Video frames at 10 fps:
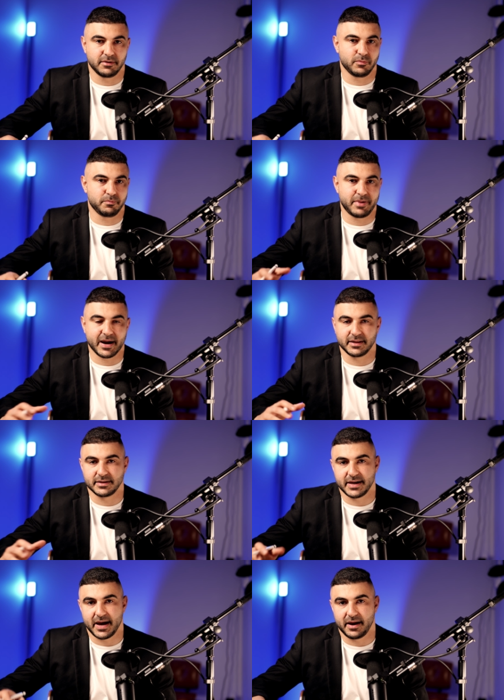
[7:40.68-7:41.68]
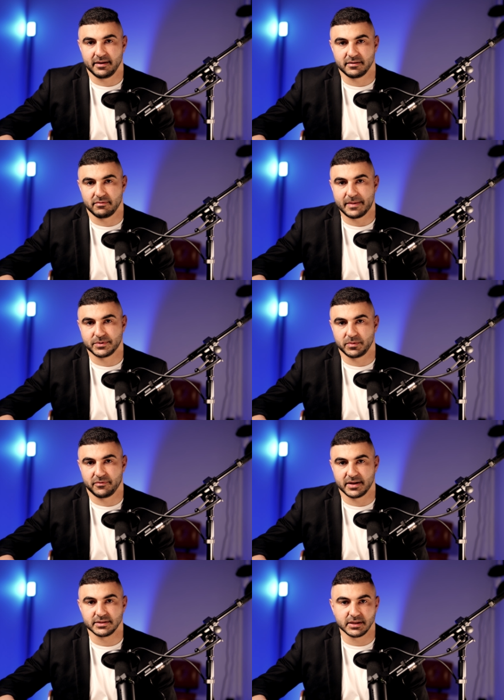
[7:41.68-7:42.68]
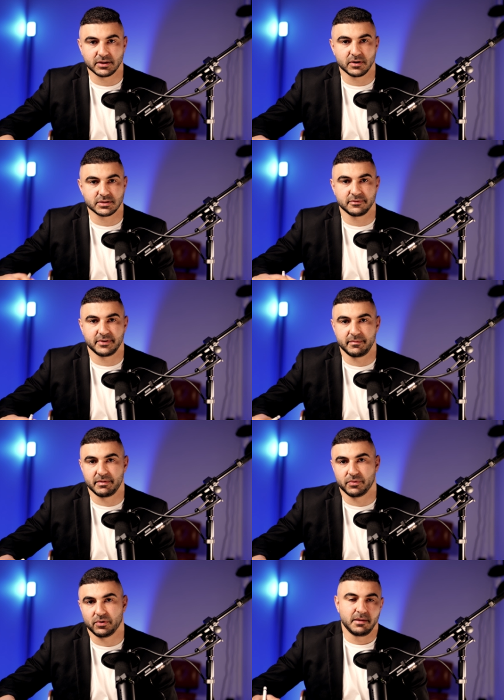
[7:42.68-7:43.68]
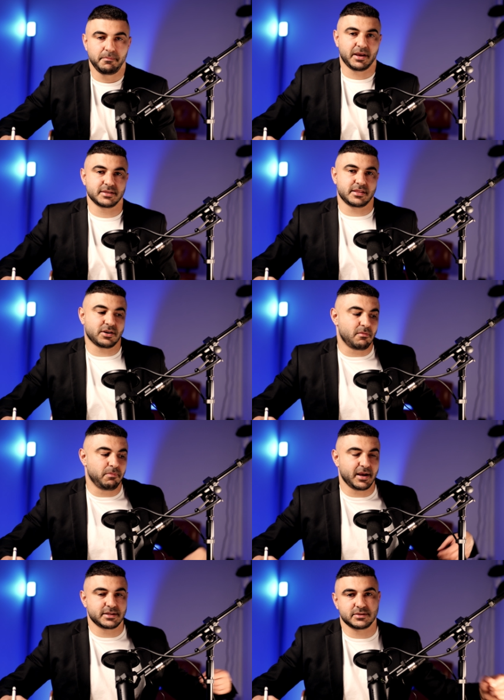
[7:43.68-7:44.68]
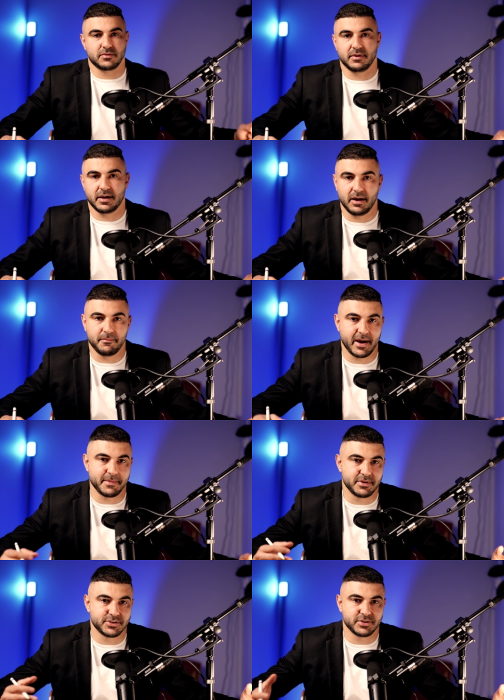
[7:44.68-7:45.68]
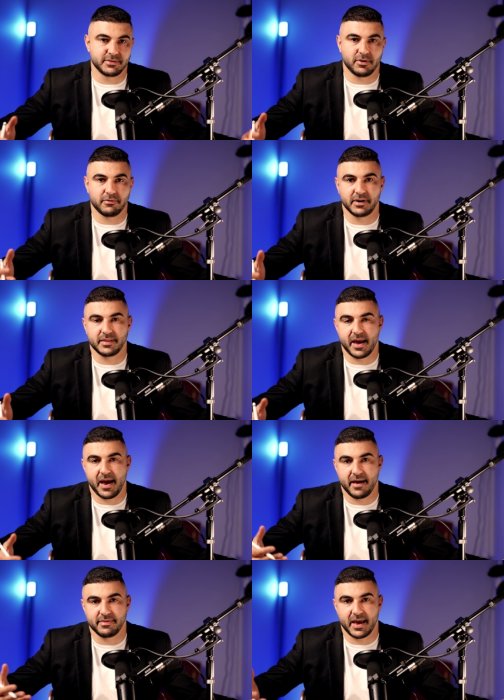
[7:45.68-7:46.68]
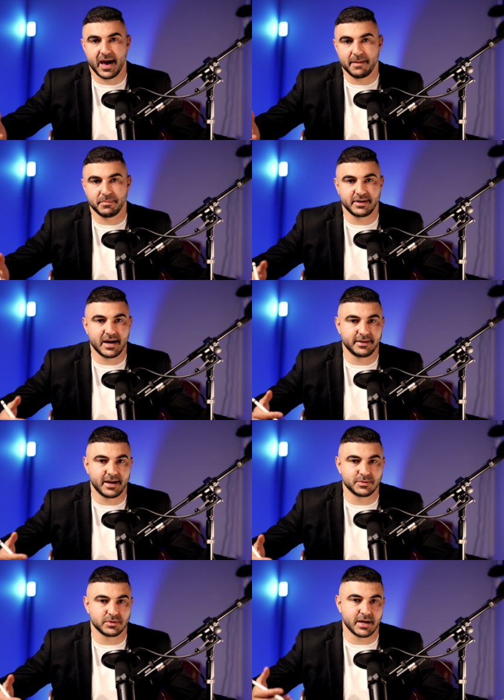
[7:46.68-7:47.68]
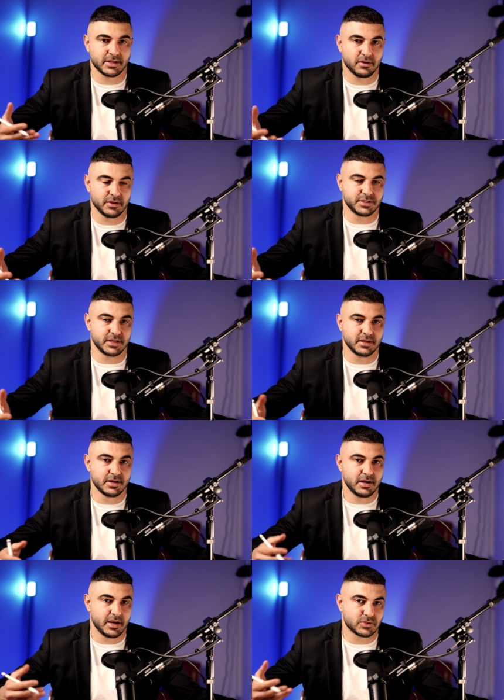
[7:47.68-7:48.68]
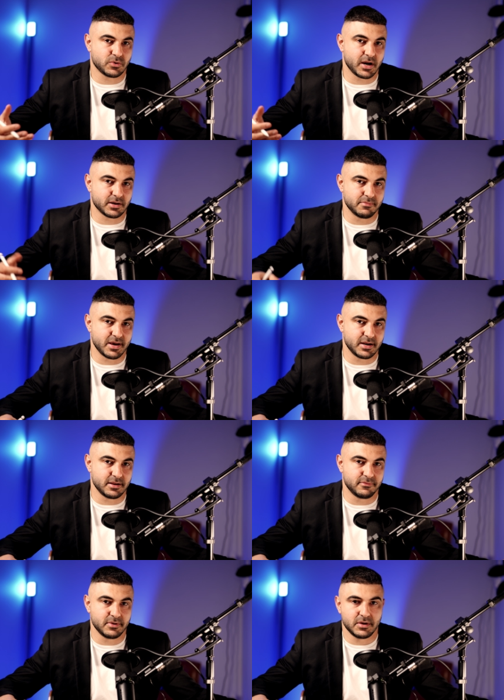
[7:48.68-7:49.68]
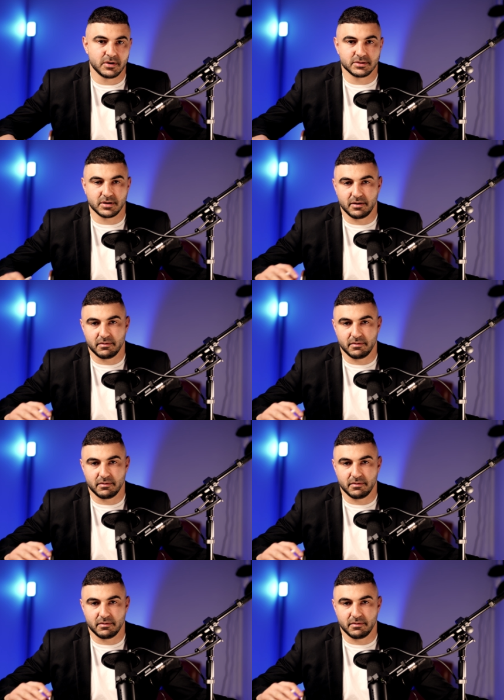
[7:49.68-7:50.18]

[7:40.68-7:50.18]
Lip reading: Back in the day, the wrap super funds did cost a fair bit more because of the complex administrative offering they had. But nowadays with technology, it's quite competitive. So